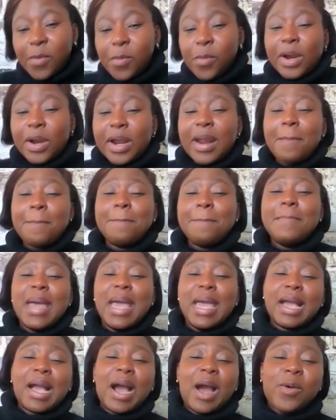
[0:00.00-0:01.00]
We're gonna
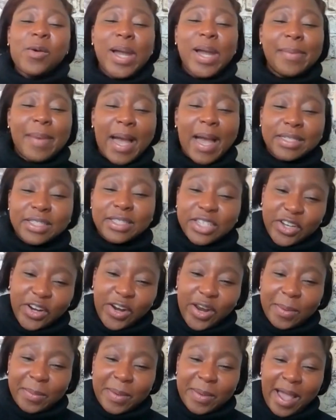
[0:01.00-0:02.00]
make our way back to
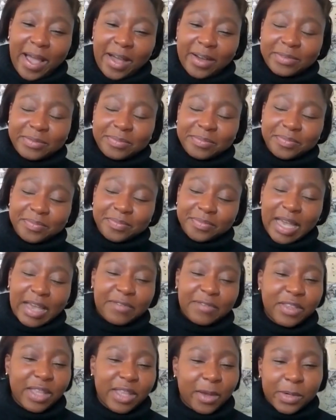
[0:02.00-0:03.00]
Europe now.
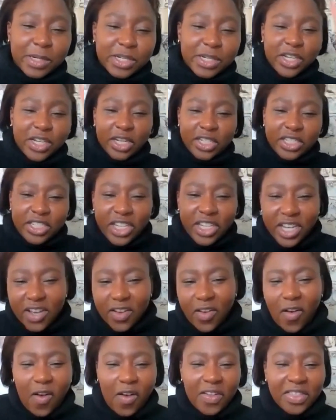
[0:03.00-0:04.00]
I feel like we're
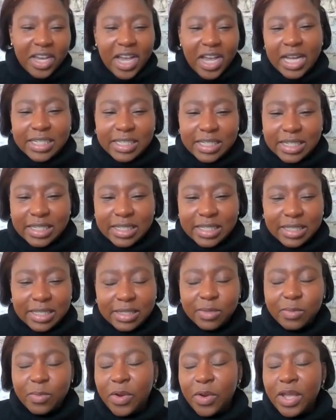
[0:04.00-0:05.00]
touching all the continents
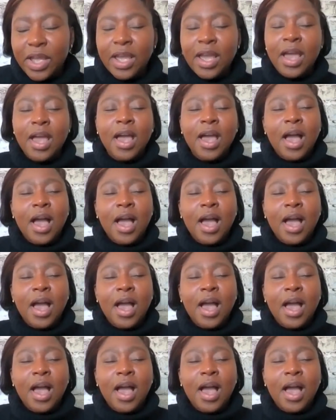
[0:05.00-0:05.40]
at this point.